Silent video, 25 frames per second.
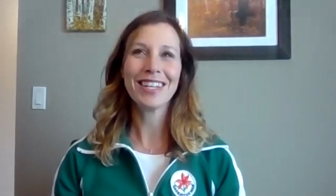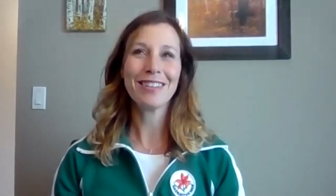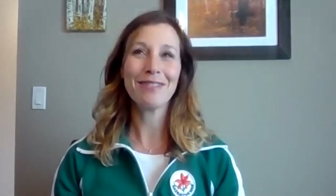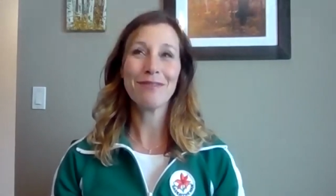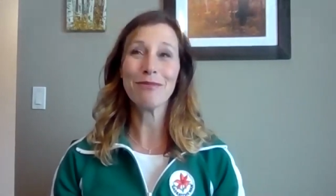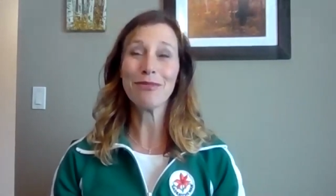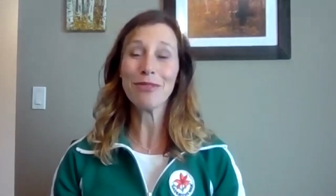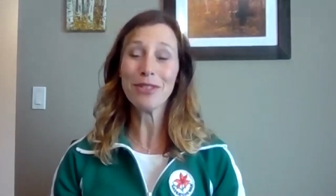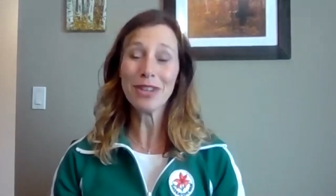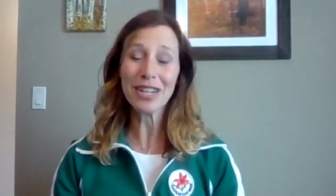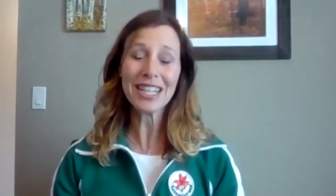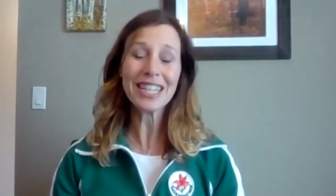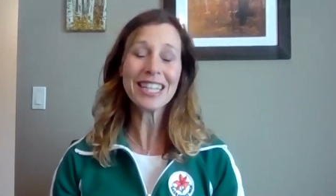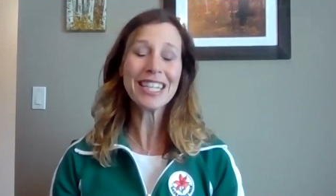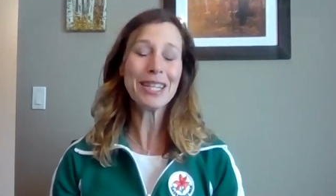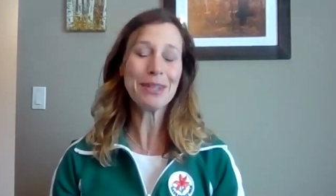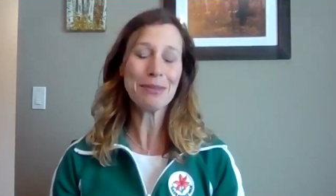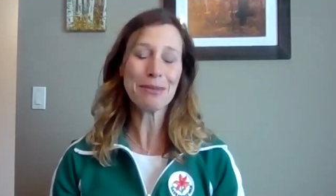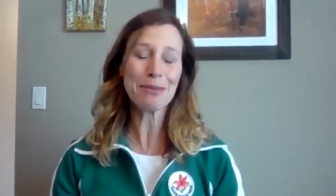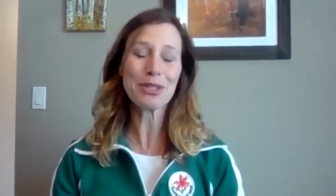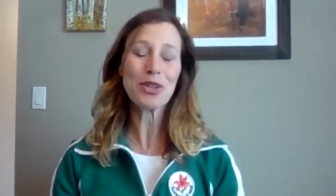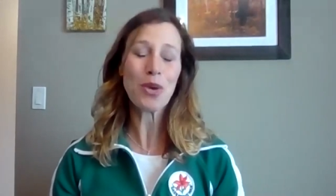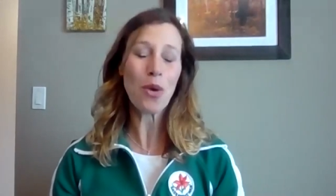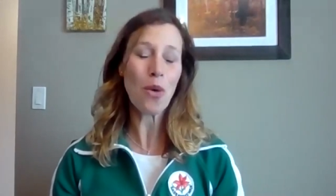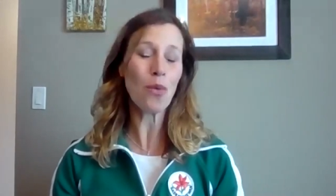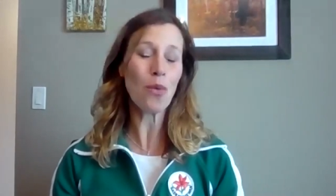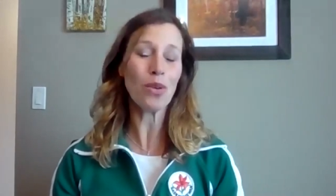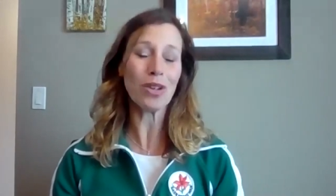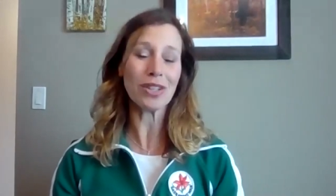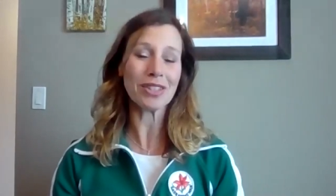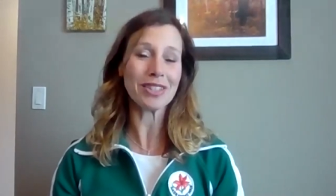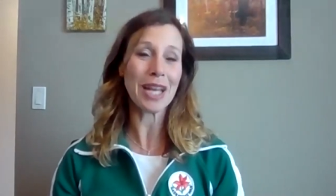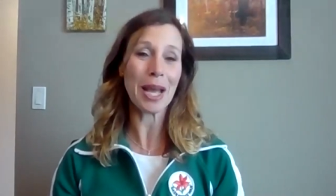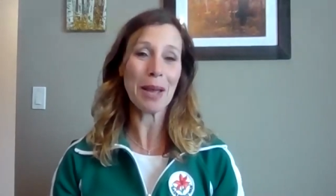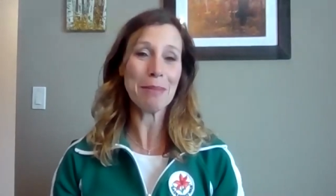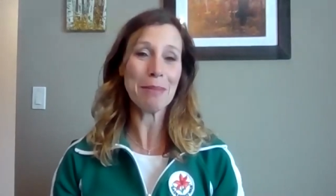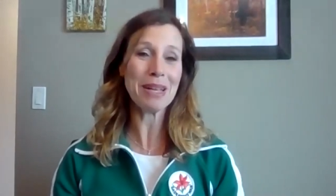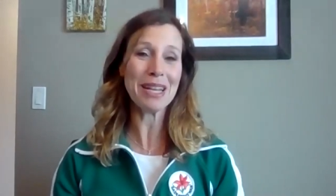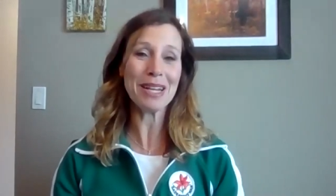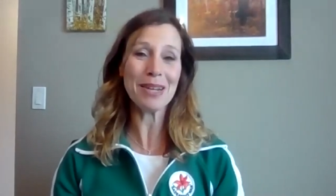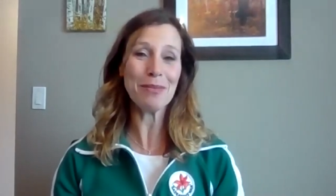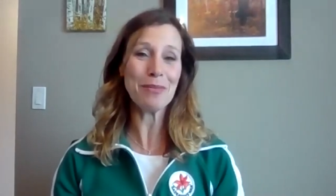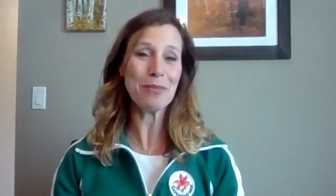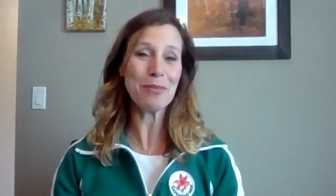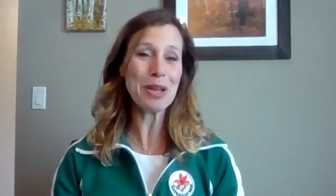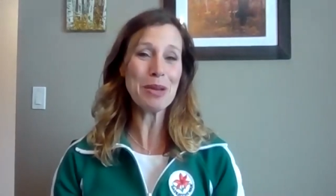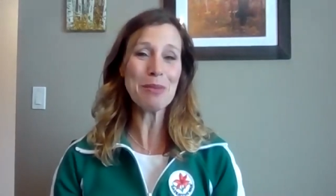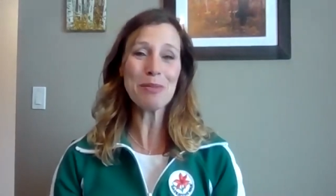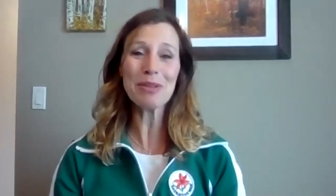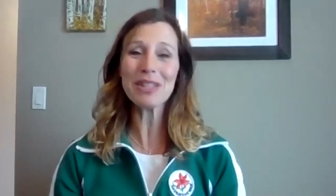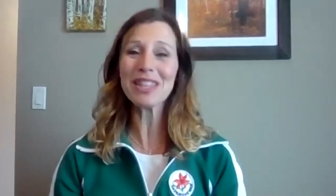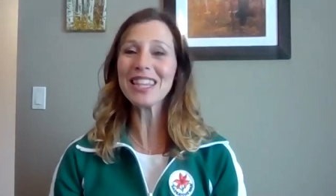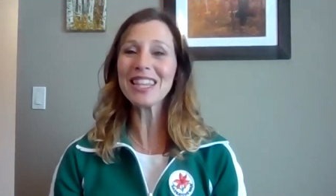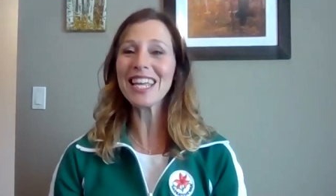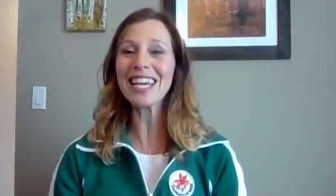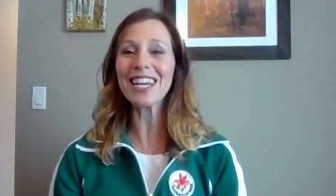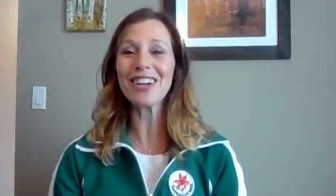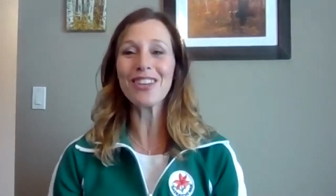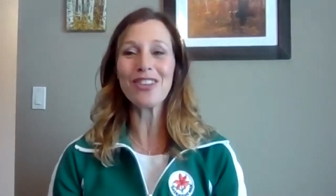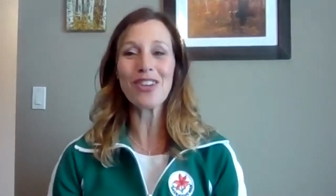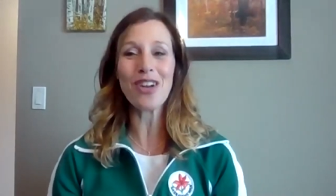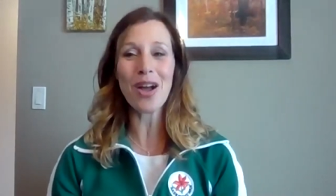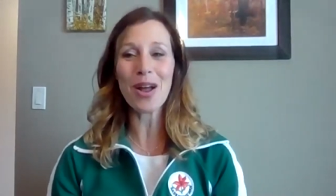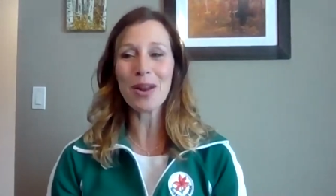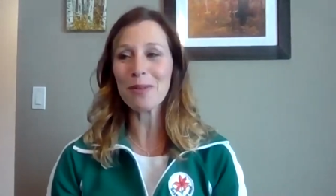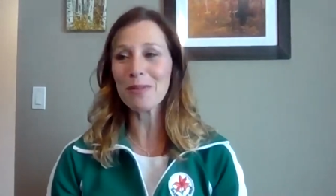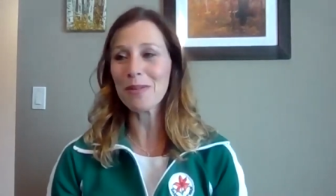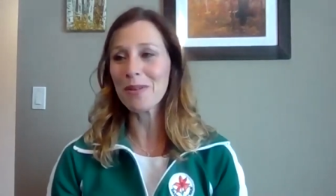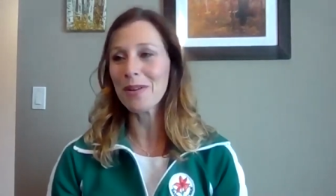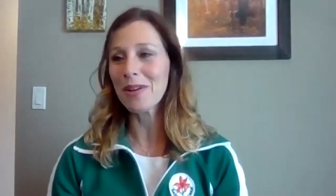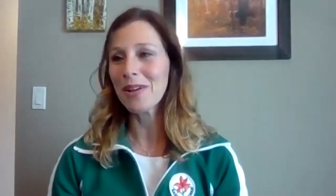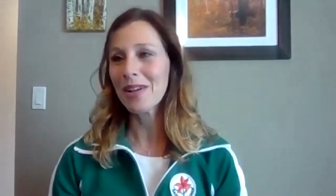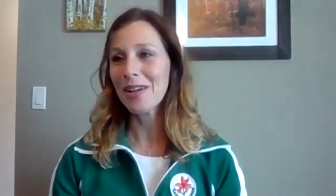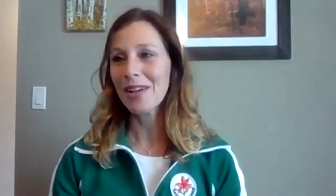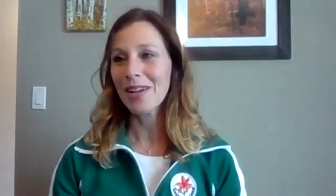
really it was cold. I mean, we would layer on